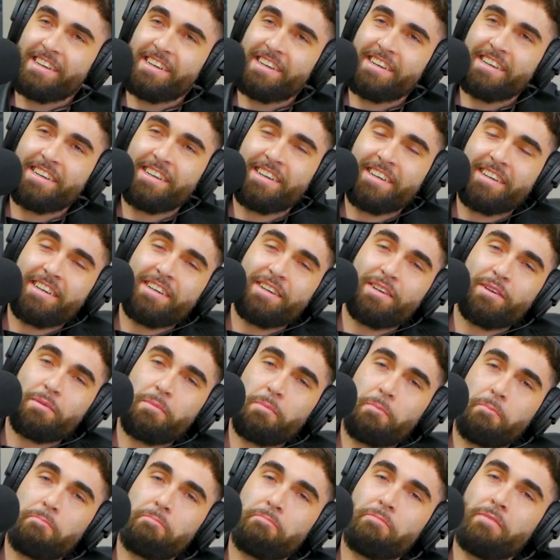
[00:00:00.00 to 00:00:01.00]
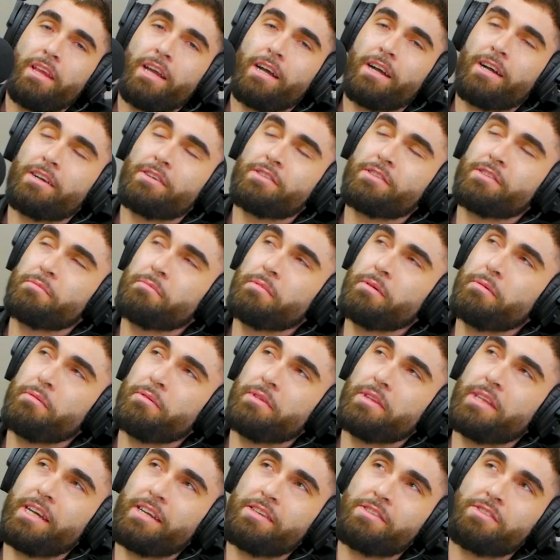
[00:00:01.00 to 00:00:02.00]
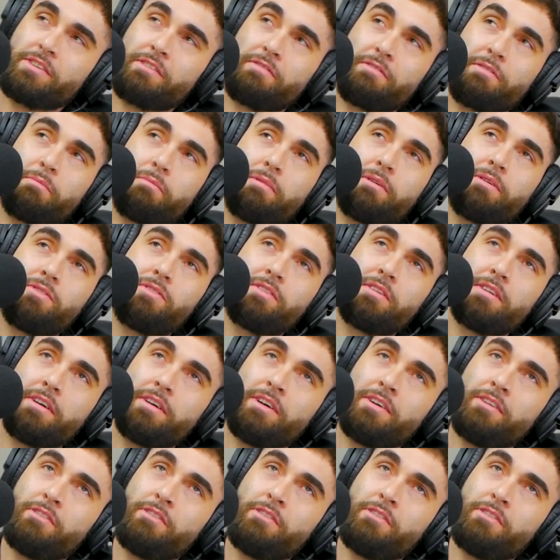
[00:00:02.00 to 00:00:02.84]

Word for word: Are some people destined for posting